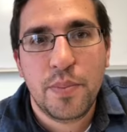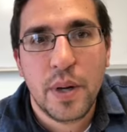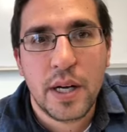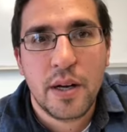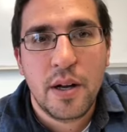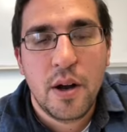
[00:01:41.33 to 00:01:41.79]

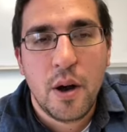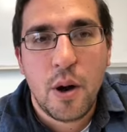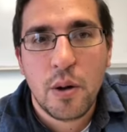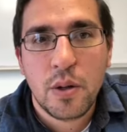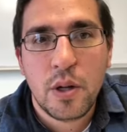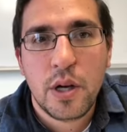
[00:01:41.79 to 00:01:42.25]
But
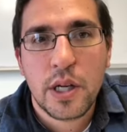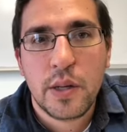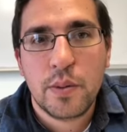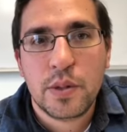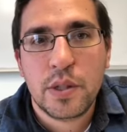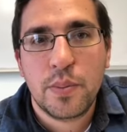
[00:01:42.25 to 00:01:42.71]
all along,
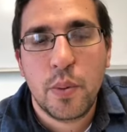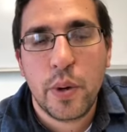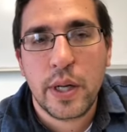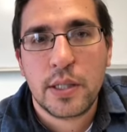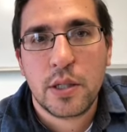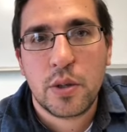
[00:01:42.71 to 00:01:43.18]
it was to
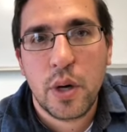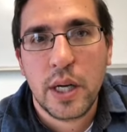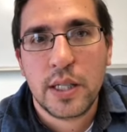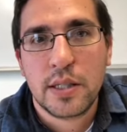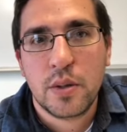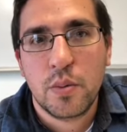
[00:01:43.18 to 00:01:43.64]
point to
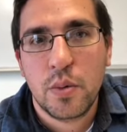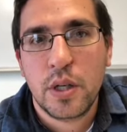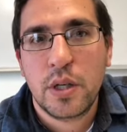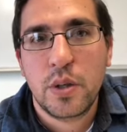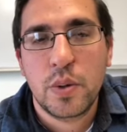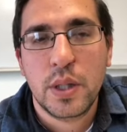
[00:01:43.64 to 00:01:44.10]
Christ, the
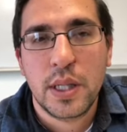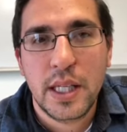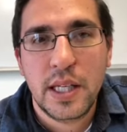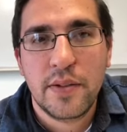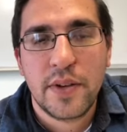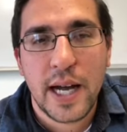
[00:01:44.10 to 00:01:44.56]
one who would
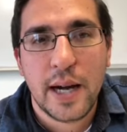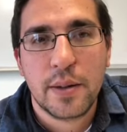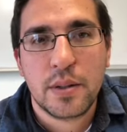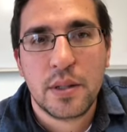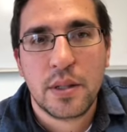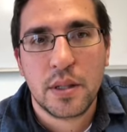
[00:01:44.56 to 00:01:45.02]
live
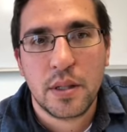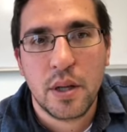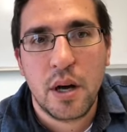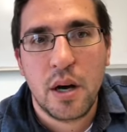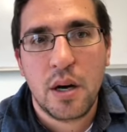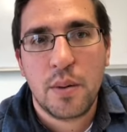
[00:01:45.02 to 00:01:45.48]
out the
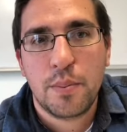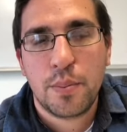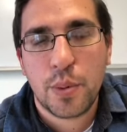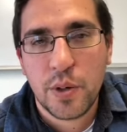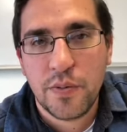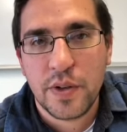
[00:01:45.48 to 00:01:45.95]
law
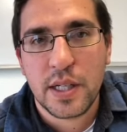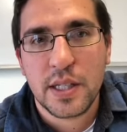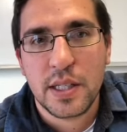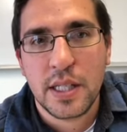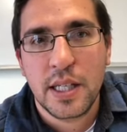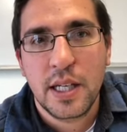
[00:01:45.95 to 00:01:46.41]

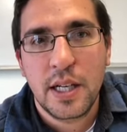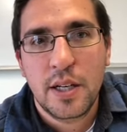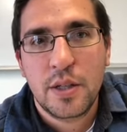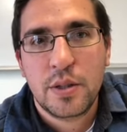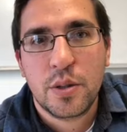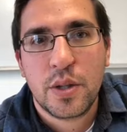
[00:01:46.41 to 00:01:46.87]
perfectly,
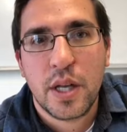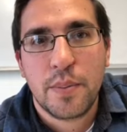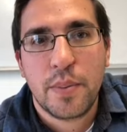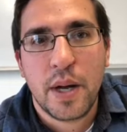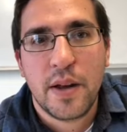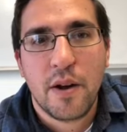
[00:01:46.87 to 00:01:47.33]
so
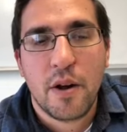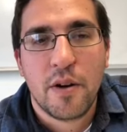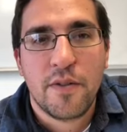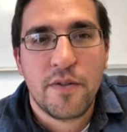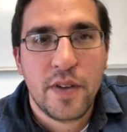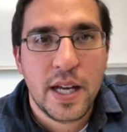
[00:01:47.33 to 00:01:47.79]
that by
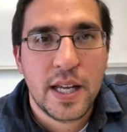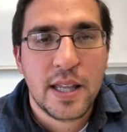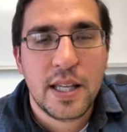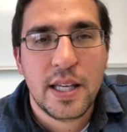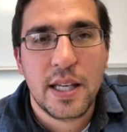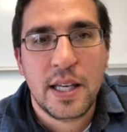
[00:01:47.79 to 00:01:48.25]
our
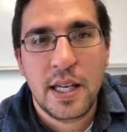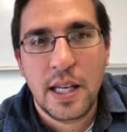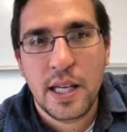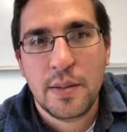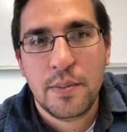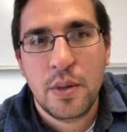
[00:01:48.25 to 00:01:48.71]
faith in
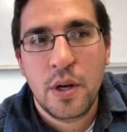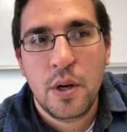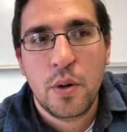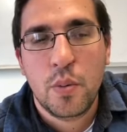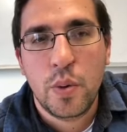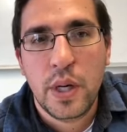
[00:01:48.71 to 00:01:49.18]
him,
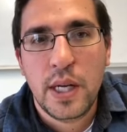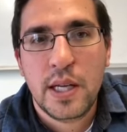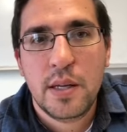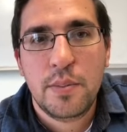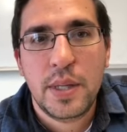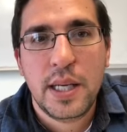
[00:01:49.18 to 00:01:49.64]
we
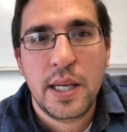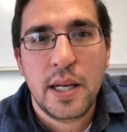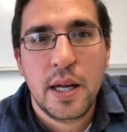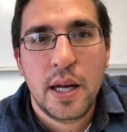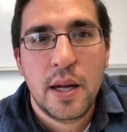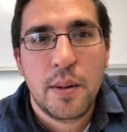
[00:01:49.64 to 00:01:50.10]
could be
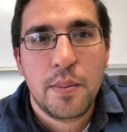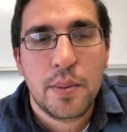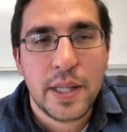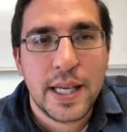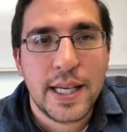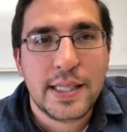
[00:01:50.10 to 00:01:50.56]

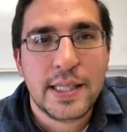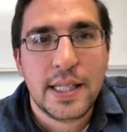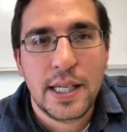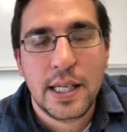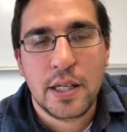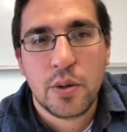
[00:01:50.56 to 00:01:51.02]
placed
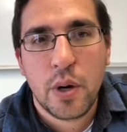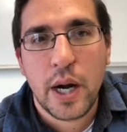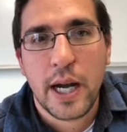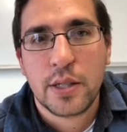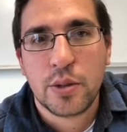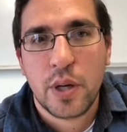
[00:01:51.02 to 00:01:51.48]
in
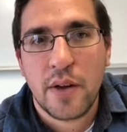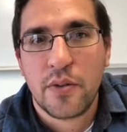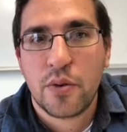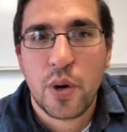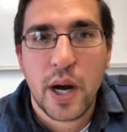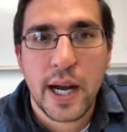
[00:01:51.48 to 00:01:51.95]
Christ, or
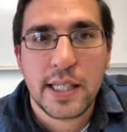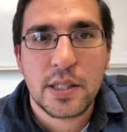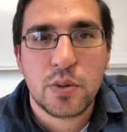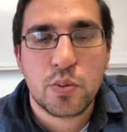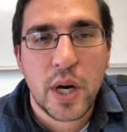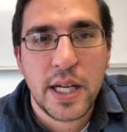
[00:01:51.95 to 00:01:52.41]
have
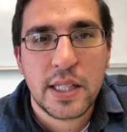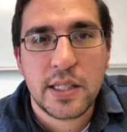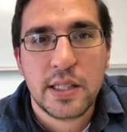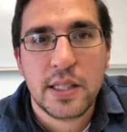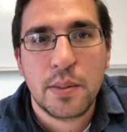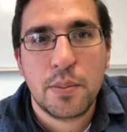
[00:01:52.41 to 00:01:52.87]
Christ's
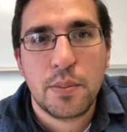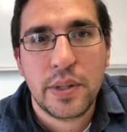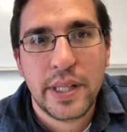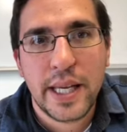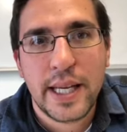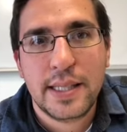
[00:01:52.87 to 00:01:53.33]
righteousness
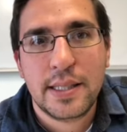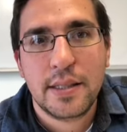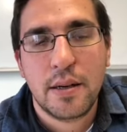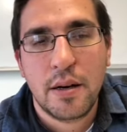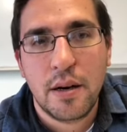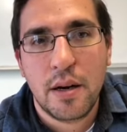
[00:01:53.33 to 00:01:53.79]
placed
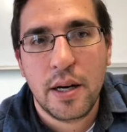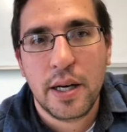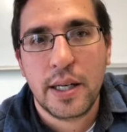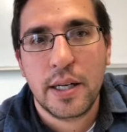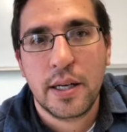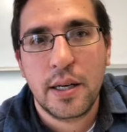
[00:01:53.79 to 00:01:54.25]

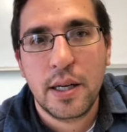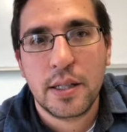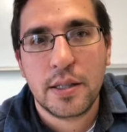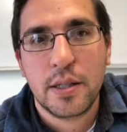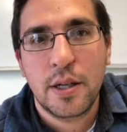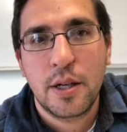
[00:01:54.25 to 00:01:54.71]
on
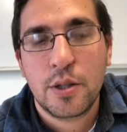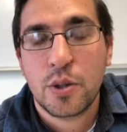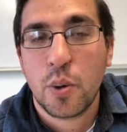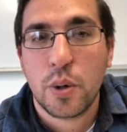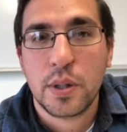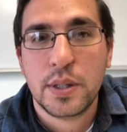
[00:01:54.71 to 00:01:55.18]
us.
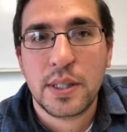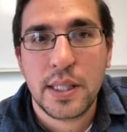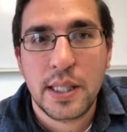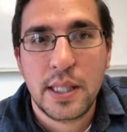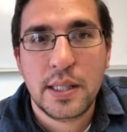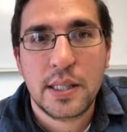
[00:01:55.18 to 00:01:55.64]
So our
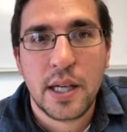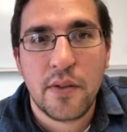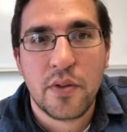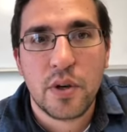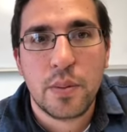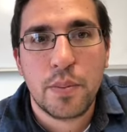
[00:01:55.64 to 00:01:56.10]
sin is
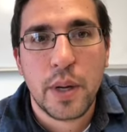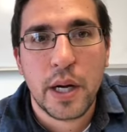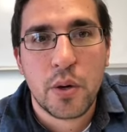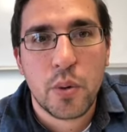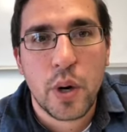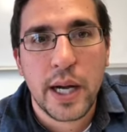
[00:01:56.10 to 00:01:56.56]
covered by
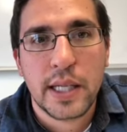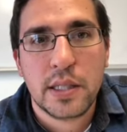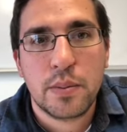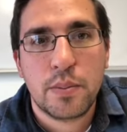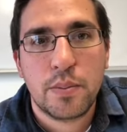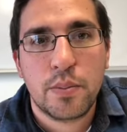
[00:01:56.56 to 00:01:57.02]

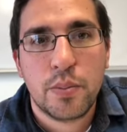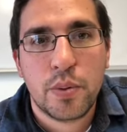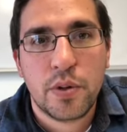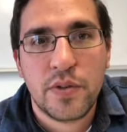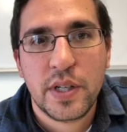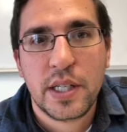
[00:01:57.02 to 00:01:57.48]
Christ's
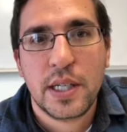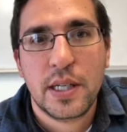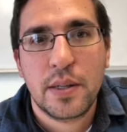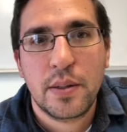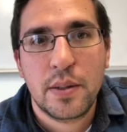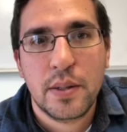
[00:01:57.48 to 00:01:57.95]
perfect
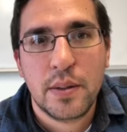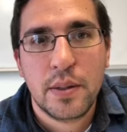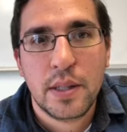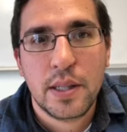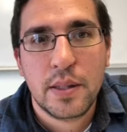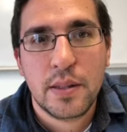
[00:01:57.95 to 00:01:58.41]

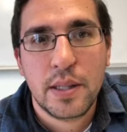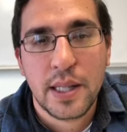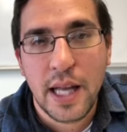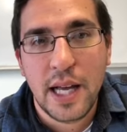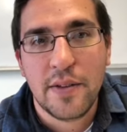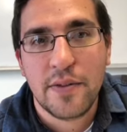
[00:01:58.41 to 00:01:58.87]

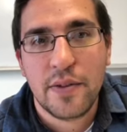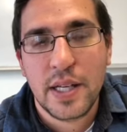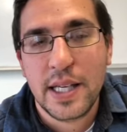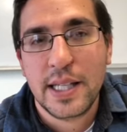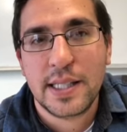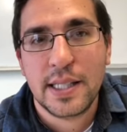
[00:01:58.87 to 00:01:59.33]
life.
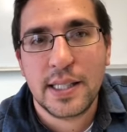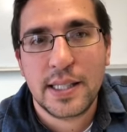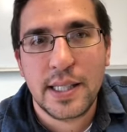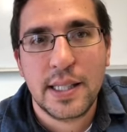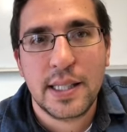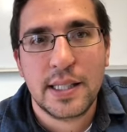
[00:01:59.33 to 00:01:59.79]
His
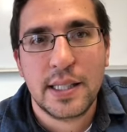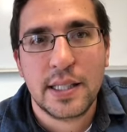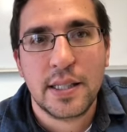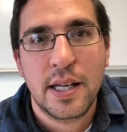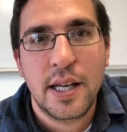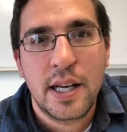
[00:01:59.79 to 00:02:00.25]

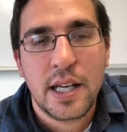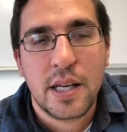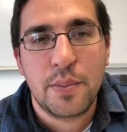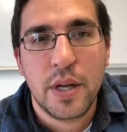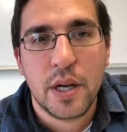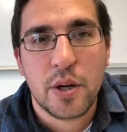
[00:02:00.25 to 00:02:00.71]
sinlessness
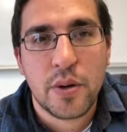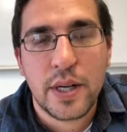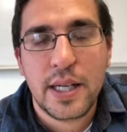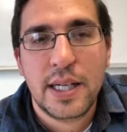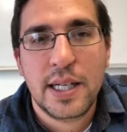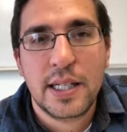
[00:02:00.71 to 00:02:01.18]
can be
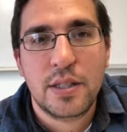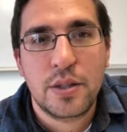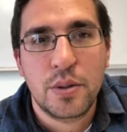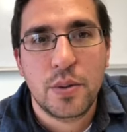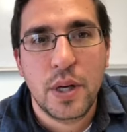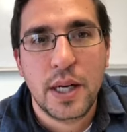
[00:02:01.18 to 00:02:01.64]
accredited
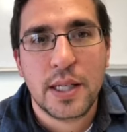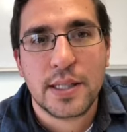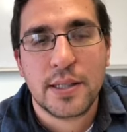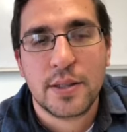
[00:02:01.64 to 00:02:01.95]
to us.